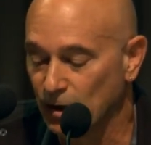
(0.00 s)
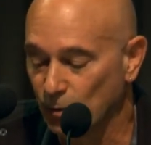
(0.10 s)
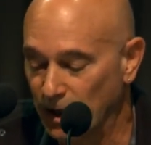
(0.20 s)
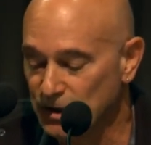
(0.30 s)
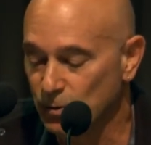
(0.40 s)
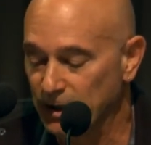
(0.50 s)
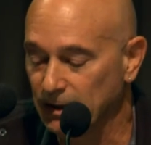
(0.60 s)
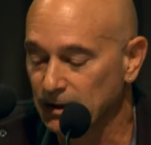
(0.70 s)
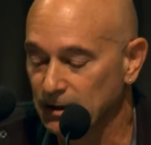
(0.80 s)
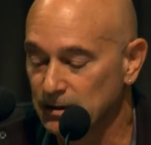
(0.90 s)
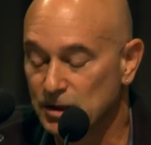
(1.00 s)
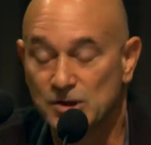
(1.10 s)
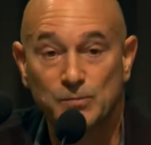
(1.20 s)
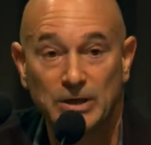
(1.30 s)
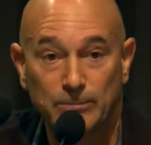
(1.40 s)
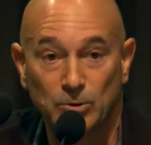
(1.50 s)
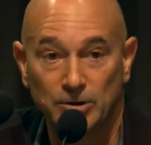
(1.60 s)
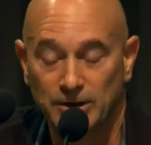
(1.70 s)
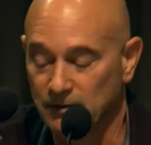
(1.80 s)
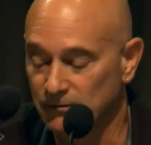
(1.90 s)
rendering Indigenous
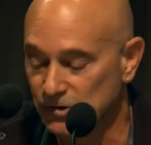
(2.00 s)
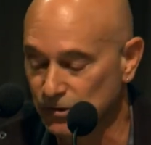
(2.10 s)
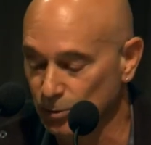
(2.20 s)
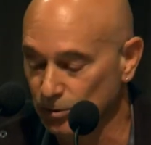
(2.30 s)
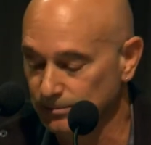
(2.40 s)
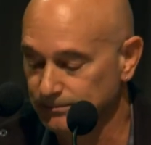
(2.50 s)
people invisible.